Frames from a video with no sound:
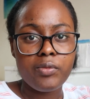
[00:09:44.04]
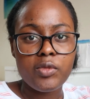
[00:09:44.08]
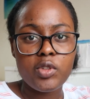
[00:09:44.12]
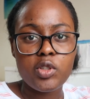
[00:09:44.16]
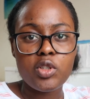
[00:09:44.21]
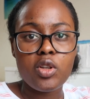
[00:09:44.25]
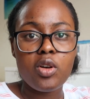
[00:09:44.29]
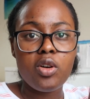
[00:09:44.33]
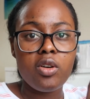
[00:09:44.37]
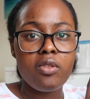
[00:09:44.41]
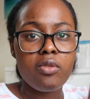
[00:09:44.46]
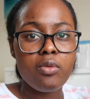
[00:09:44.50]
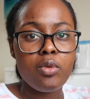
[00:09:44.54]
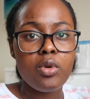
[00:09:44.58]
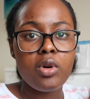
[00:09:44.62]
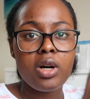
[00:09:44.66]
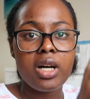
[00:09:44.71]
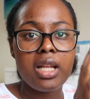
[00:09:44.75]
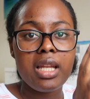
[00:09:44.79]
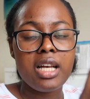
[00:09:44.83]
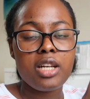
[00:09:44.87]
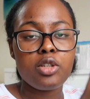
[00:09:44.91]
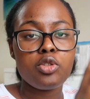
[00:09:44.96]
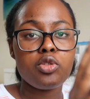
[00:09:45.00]
sort of what
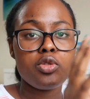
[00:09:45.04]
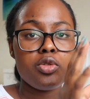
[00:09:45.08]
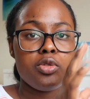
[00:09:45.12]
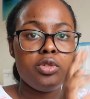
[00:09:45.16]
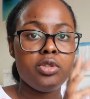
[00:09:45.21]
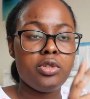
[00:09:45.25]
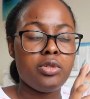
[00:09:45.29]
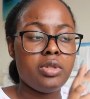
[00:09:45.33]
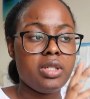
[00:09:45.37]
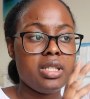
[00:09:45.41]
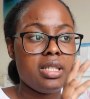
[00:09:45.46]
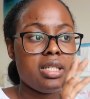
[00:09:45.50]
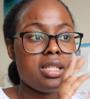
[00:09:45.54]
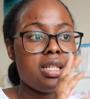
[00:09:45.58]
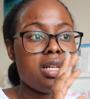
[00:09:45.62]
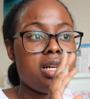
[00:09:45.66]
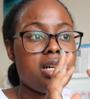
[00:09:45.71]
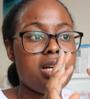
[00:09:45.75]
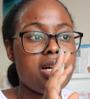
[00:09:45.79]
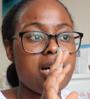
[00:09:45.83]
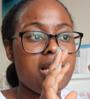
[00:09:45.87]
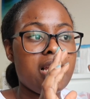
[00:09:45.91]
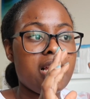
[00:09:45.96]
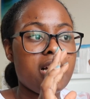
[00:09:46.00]
I like to do is
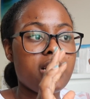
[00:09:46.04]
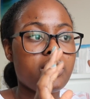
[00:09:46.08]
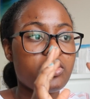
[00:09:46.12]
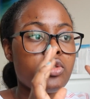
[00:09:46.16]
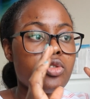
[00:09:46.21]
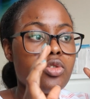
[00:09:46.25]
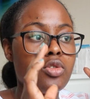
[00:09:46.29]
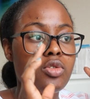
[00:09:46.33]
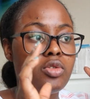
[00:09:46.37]
that I like